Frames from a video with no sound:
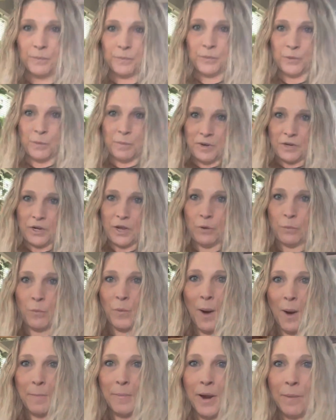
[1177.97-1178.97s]
So I'm going to kind of
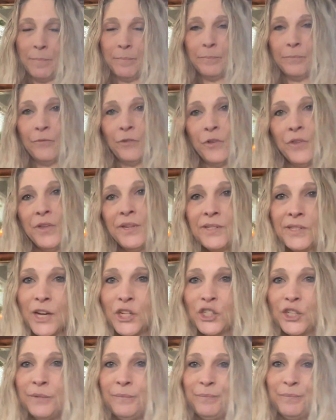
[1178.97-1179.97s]
wrap it up for this
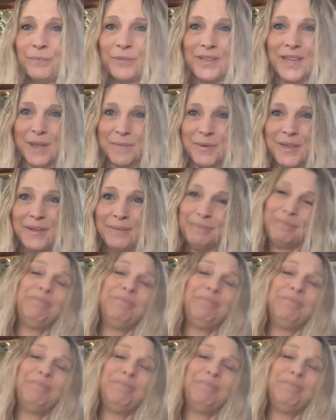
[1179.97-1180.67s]
session. Yay me.